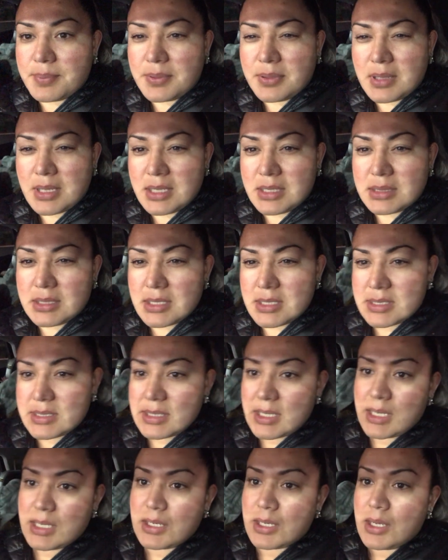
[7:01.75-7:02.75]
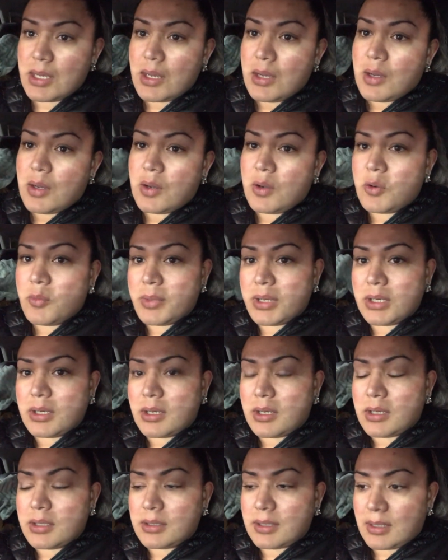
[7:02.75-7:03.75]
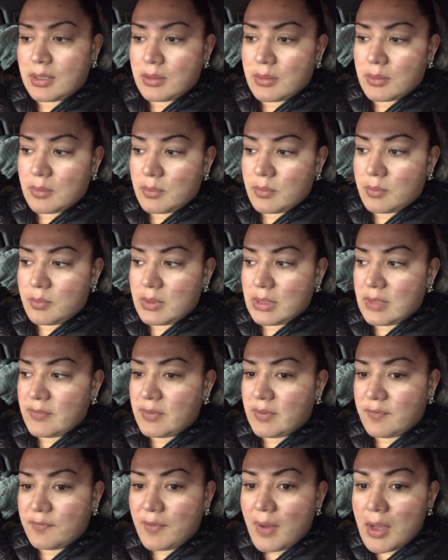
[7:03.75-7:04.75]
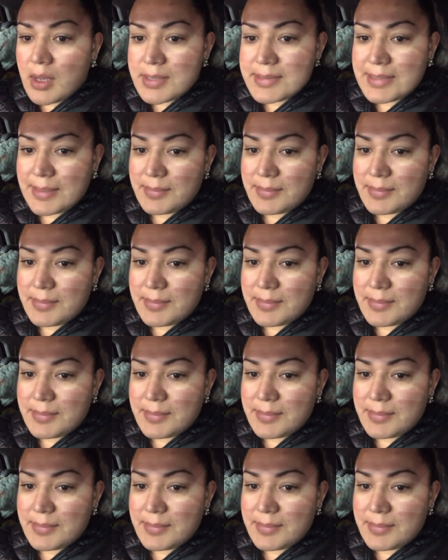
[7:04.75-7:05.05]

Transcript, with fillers: play things like, oh my God, like what if he falls?